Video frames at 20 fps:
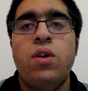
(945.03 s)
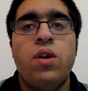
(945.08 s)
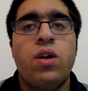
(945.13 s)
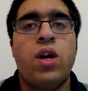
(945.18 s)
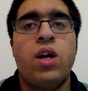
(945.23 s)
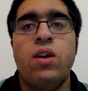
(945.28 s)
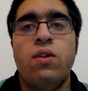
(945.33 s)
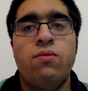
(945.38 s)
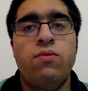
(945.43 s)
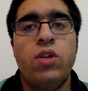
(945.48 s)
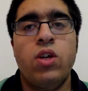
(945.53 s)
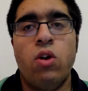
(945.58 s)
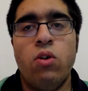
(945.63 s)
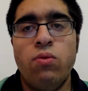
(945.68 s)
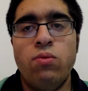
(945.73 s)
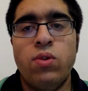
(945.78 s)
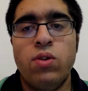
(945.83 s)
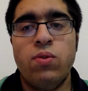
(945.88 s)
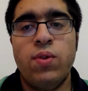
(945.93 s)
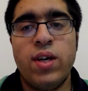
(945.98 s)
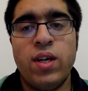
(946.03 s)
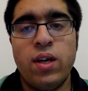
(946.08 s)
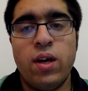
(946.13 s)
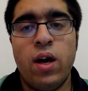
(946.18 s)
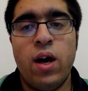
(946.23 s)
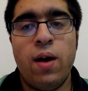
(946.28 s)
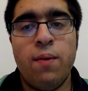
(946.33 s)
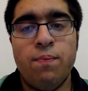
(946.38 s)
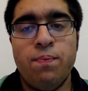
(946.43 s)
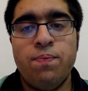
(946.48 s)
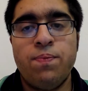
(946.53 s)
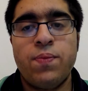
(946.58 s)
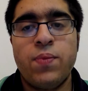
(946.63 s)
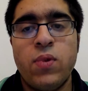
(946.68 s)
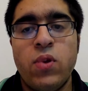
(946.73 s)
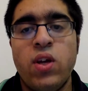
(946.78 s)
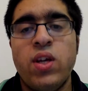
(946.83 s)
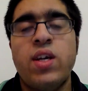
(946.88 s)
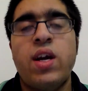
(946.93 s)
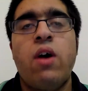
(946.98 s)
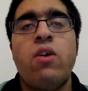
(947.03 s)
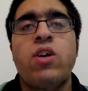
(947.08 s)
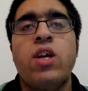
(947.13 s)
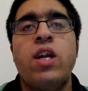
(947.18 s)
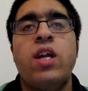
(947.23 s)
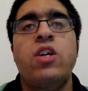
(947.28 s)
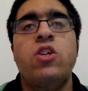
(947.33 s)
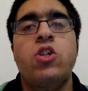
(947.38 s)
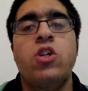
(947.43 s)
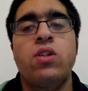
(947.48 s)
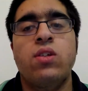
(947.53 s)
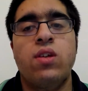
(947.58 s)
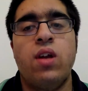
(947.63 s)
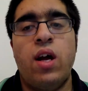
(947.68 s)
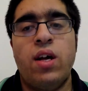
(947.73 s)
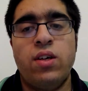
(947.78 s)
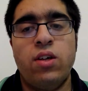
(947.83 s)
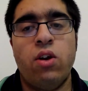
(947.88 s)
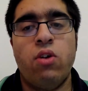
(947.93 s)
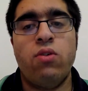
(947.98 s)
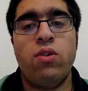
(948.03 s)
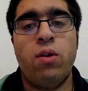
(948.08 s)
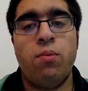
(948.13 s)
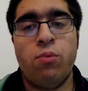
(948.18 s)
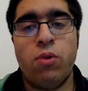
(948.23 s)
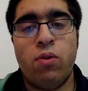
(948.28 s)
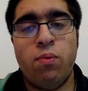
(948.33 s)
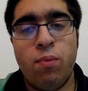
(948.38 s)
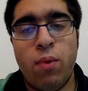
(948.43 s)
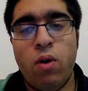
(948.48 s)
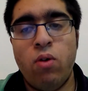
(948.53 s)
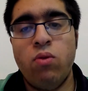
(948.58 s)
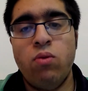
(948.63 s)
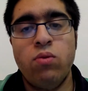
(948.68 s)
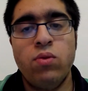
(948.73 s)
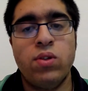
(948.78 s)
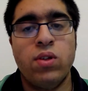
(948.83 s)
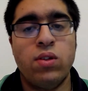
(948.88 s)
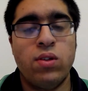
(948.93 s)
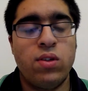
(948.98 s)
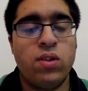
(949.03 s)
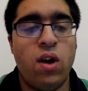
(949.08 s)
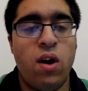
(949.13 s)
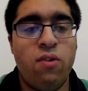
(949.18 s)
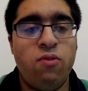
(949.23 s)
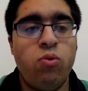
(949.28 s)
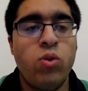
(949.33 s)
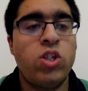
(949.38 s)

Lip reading: kind of doing calculations like number of moles and stuff,